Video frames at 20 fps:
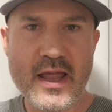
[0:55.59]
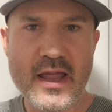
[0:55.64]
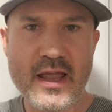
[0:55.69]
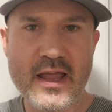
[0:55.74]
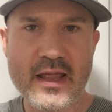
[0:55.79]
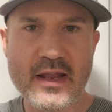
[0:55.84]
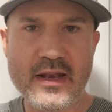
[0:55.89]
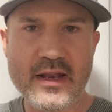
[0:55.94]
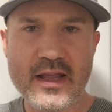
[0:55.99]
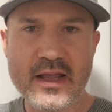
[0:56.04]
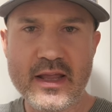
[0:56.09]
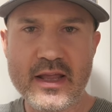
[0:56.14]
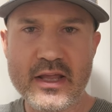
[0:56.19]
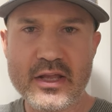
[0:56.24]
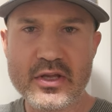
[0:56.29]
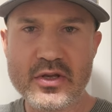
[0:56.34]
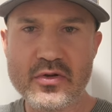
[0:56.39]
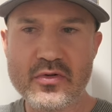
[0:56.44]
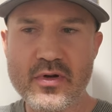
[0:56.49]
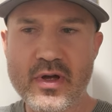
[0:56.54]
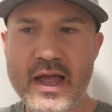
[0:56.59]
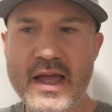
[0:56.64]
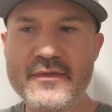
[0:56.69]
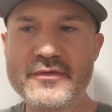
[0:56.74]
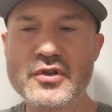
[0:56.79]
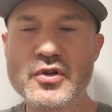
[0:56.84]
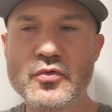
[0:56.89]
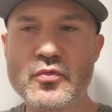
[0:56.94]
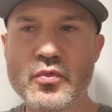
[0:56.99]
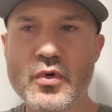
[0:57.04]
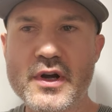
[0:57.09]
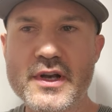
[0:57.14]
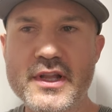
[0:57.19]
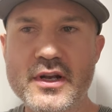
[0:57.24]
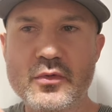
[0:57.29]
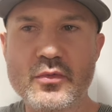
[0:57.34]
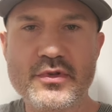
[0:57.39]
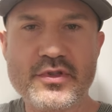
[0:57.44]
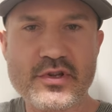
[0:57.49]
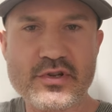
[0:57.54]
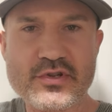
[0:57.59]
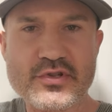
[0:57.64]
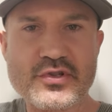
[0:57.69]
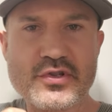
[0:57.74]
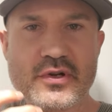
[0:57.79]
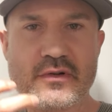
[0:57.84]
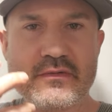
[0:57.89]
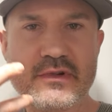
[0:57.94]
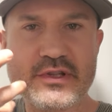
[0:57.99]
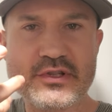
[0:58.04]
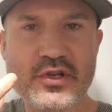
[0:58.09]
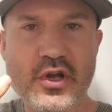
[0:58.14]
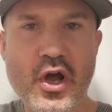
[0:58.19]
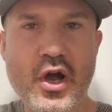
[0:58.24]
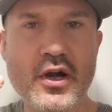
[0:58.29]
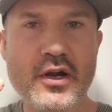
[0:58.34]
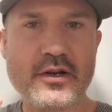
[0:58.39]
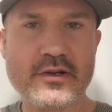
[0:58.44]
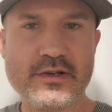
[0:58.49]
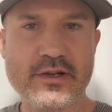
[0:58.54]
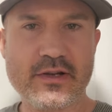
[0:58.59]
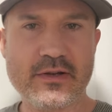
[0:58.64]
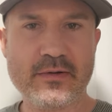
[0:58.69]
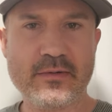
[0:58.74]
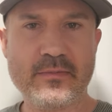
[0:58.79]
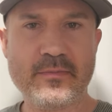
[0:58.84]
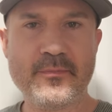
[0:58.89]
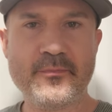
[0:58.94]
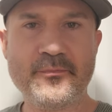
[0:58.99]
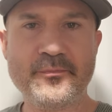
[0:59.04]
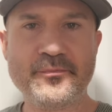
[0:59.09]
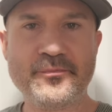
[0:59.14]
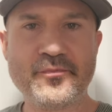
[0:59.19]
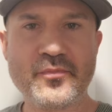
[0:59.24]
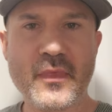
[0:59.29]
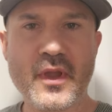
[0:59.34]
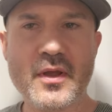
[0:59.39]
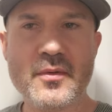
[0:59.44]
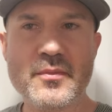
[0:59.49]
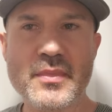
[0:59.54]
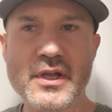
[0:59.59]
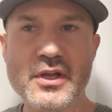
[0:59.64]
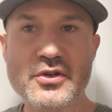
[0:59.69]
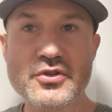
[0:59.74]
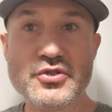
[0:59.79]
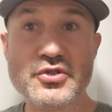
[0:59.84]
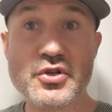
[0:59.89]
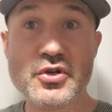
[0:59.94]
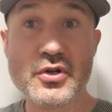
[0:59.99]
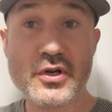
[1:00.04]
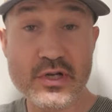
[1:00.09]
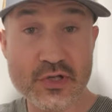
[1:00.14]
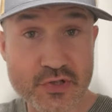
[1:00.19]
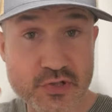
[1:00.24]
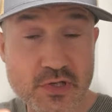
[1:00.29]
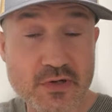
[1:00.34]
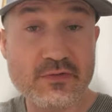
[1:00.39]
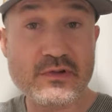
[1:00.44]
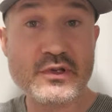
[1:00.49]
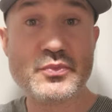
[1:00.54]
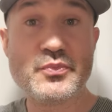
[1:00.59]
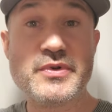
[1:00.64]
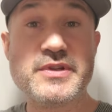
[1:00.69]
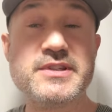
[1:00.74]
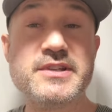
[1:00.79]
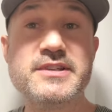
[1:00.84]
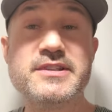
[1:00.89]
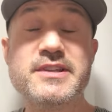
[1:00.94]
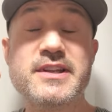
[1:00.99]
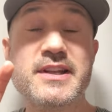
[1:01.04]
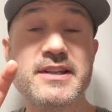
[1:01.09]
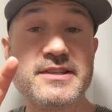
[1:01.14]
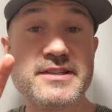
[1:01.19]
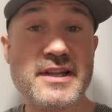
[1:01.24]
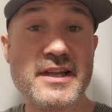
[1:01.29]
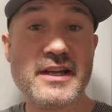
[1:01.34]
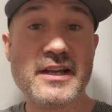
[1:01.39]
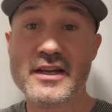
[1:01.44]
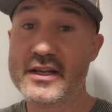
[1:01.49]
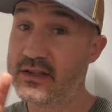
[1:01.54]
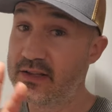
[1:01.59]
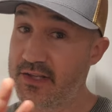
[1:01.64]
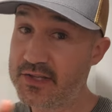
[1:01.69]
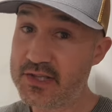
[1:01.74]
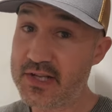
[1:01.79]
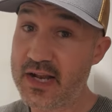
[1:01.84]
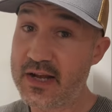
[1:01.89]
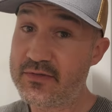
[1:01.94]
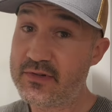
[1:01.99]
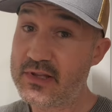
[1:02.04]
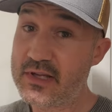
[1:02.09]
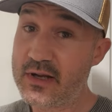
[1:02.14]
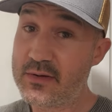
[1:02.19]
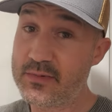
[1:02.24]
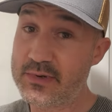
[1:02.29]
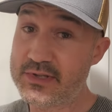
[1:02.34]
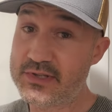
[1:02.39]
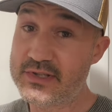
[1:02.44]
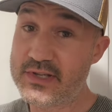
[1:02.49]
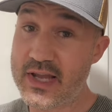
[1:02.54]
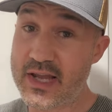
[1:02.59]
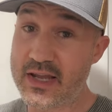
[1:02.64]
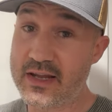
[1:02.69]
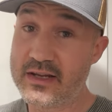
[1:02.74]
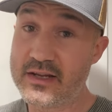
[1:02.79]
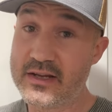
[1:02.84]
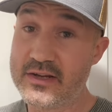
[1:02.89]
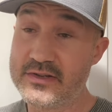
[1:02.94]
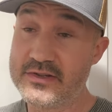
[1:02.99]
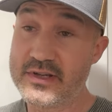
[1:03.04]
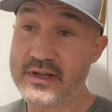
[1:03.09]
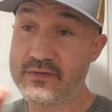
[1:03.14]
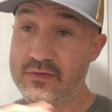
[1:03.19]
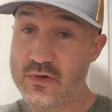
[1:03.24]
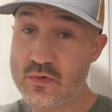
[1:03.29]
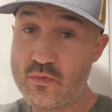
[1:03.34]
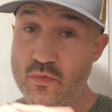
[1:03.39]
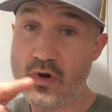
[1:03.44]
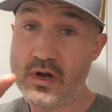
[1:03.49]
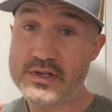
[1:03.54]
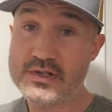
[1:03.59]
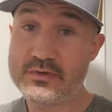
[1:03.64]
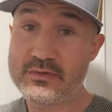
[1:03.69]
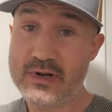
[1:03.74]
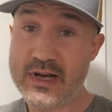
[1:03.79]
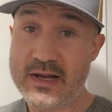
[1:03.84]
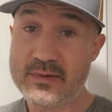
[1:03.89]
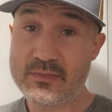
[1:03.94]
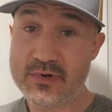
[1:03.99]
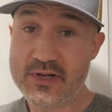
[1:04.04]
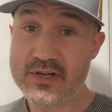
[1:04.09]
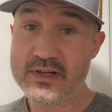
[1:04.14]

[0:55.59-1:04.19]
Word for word: And you have to run it with a servant's heart because you're in a service business and that's taking you. Listen everything I'm going to say because if you watch what I'm